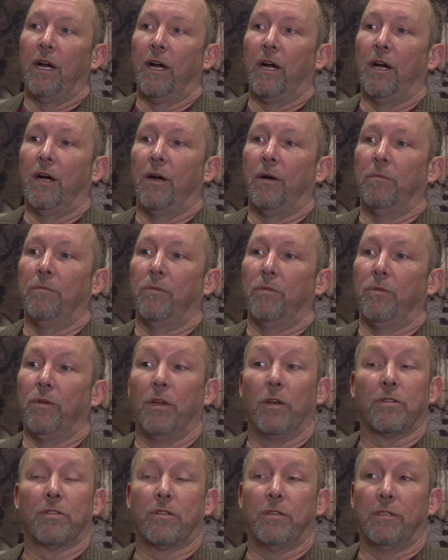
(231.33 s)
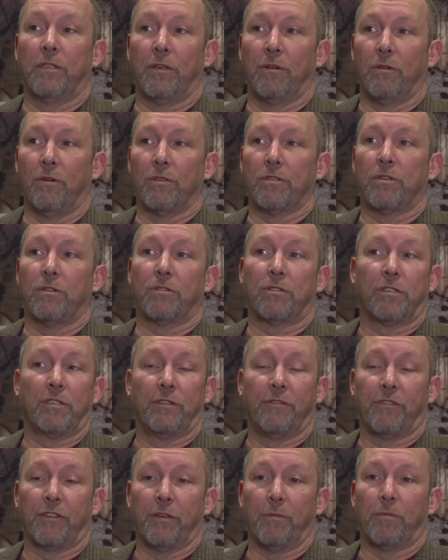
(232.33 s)
Um, we also, there are also
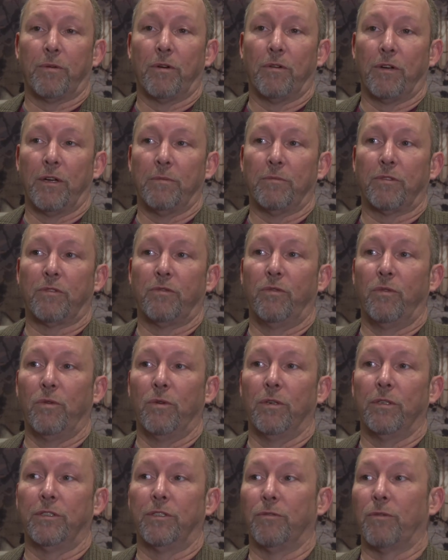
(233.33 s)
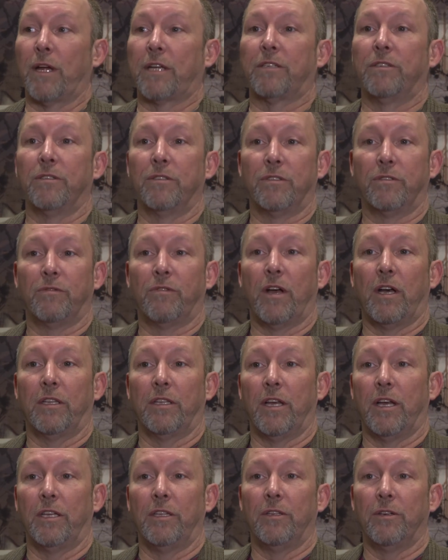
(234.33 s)
certificate programs for directors of
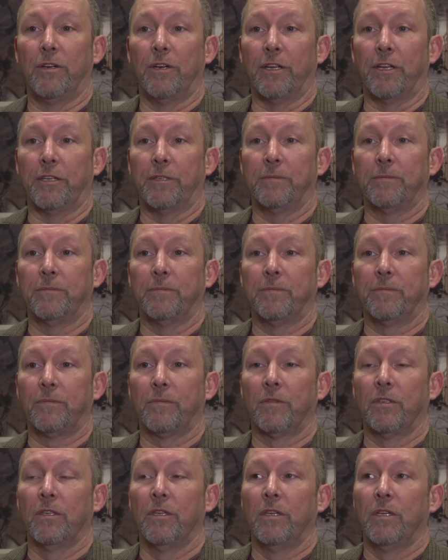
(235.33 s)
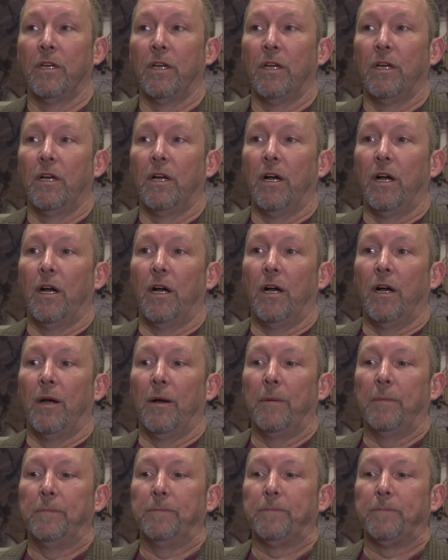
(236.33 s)
online learning.
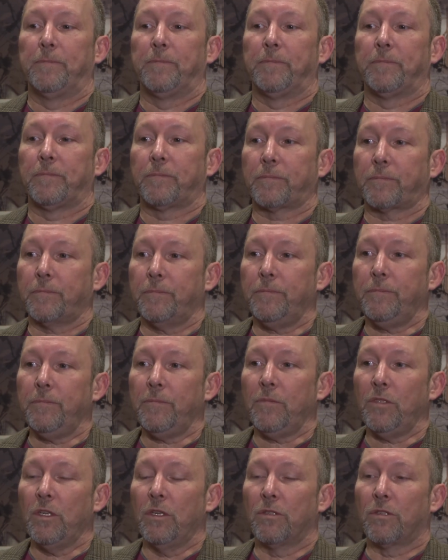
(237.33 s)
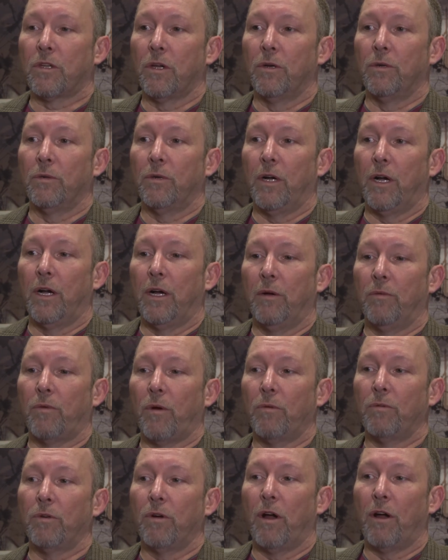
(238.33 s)
Um, so uh,
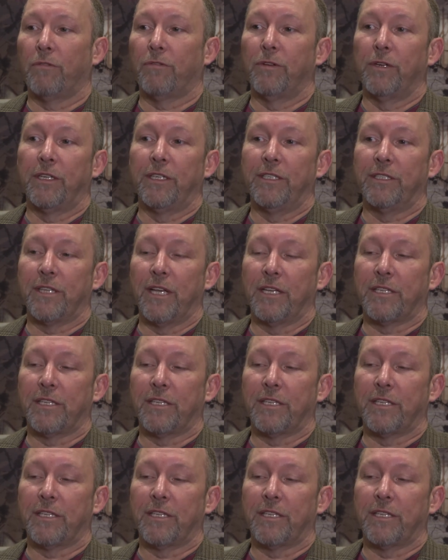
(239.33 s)
what we're offering is